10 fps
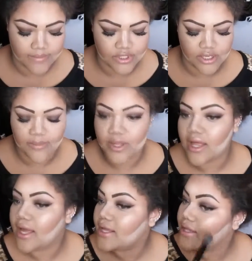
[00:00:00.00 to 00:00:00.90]
I'm just gonna
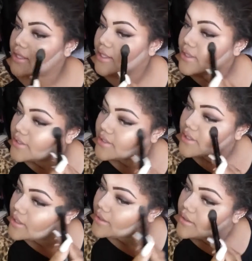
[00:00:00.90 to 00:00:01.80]
apply this
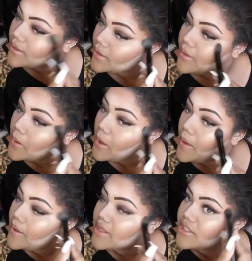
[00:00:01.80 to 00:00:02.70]

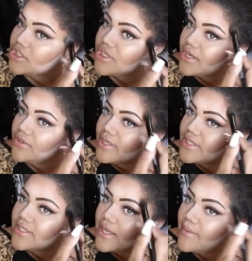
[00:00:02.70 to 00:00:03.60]

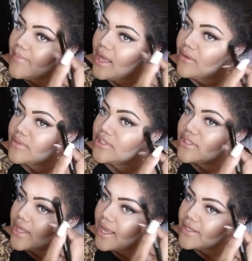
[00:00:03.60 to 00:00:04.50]
generous
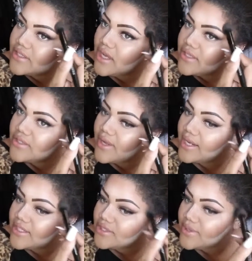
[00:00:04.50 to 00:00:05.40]
amount. I also
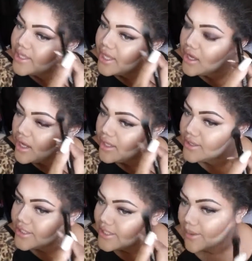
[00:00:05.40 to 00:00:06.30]
kind of do it like
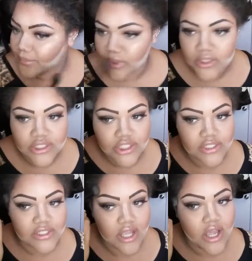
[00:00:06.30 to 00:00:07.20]
on the temples,
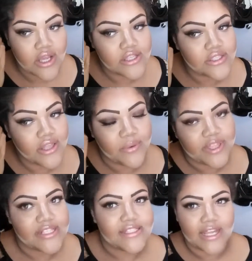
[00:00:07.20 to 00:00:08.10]
just so like
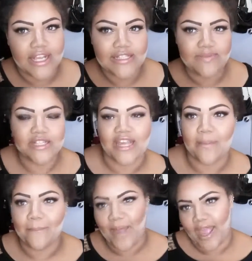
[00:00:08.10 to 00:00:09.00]
when the sun hits me, it's
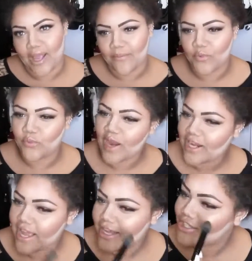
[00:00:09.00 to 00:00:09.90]
like bam,
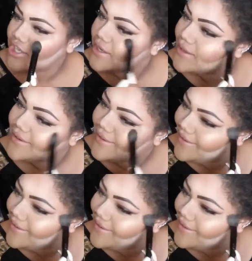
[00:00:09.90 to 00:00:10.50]
radiation.